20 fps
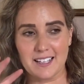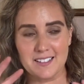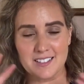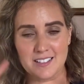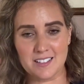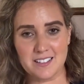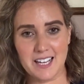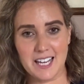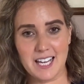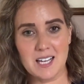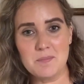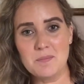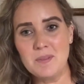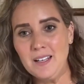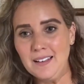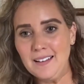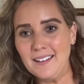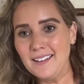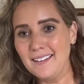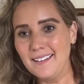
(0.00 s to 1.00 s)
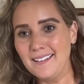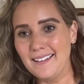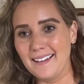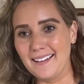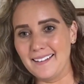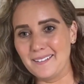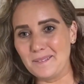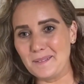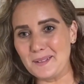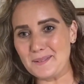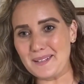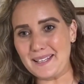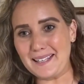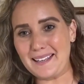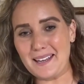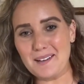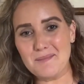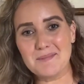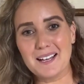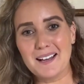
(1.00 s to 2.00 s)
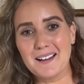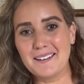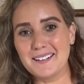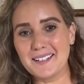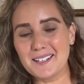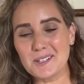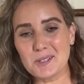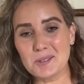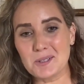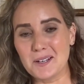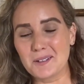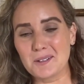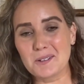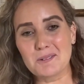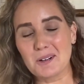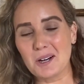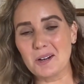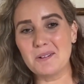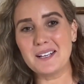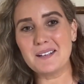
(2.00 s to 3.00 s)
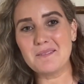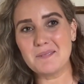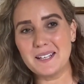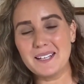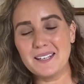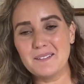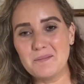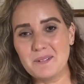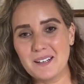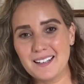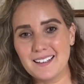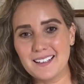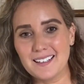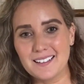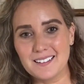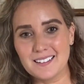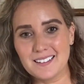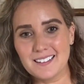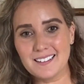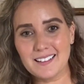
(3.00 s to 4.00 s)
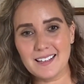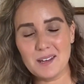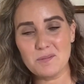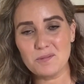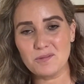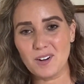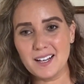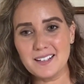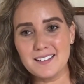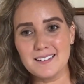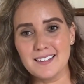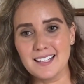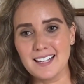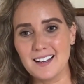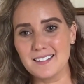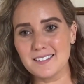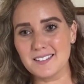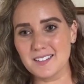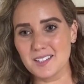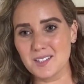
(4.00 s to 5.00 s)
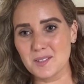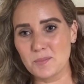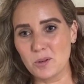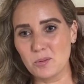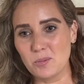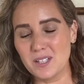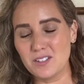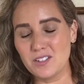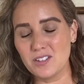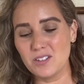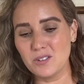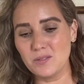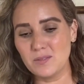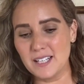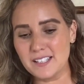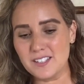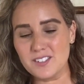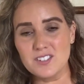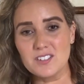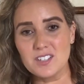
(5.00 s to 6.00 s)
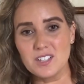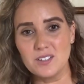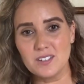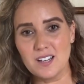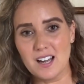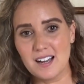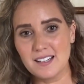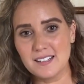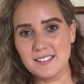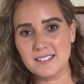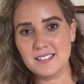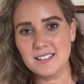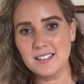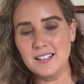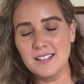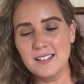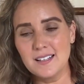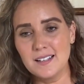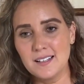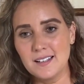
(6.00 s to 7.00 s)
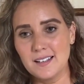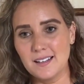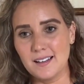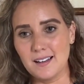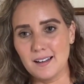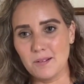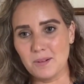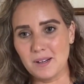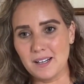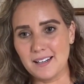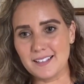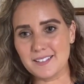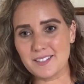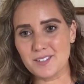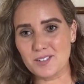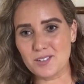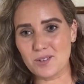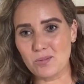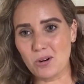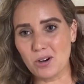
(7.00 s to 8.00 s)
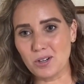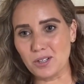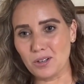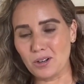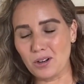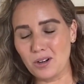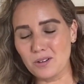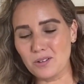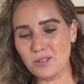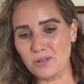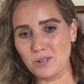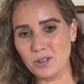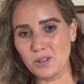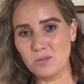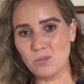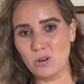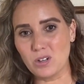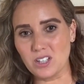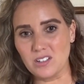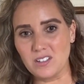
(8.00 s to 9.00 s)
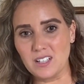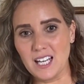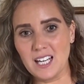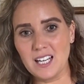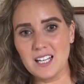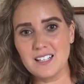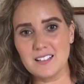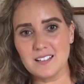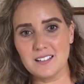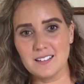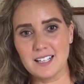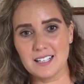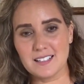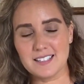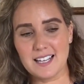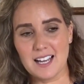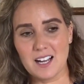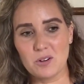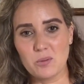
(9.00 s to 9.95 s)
as a team, and as we keep learning and growing, we can keep finding the answers. But we do listen to you guys. We listen to what you go through and what you need, and that's how